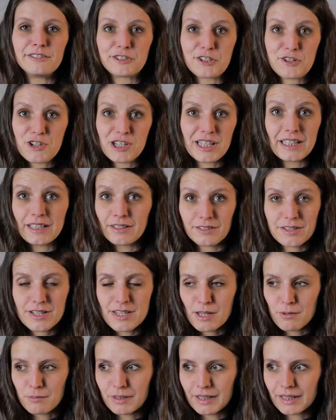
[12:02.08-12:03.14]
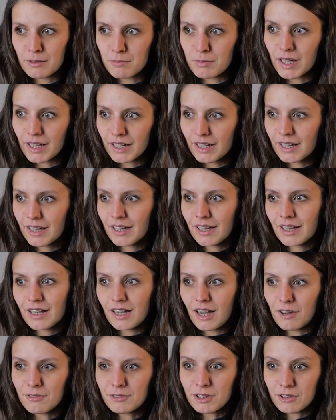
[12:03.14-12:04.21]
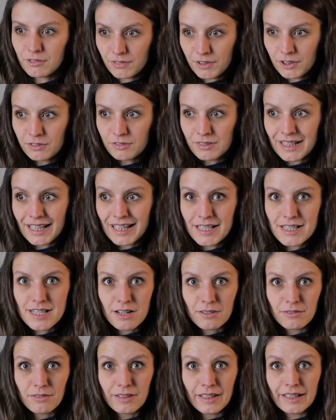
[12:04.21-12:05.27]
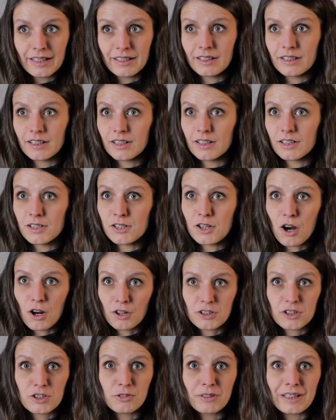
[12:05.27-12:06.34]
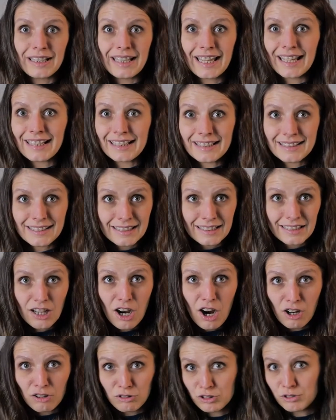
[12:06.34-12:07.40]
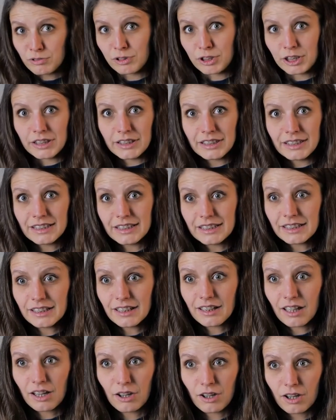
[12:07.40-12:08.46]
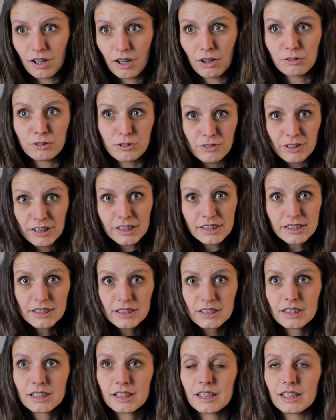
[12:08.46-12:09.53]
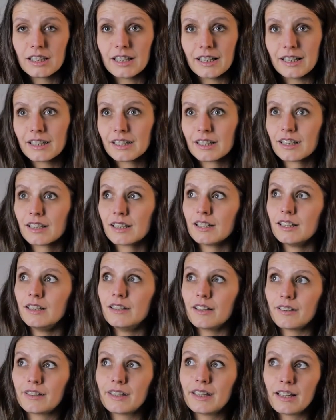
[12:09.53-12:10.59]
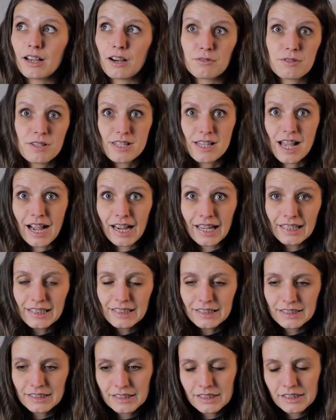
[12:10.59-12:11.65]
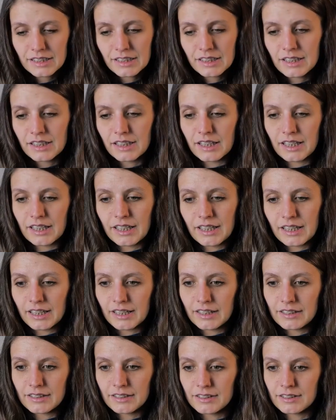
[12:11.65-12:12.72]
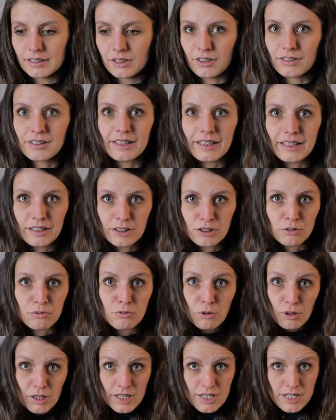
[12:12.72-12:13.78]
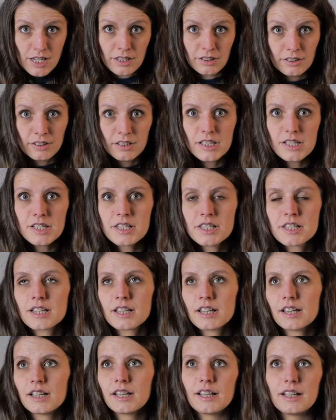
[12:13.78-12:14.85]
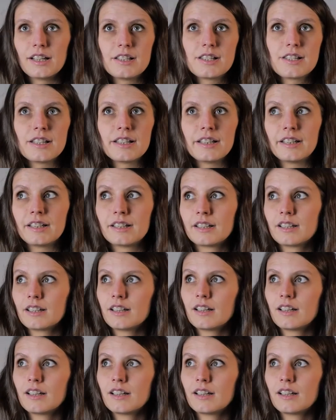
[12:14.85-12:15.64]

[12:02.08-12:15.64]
routine or something, but after a few days of like not doing anything outwardly, outward, like nothing outside, and nothing towards others, it's like,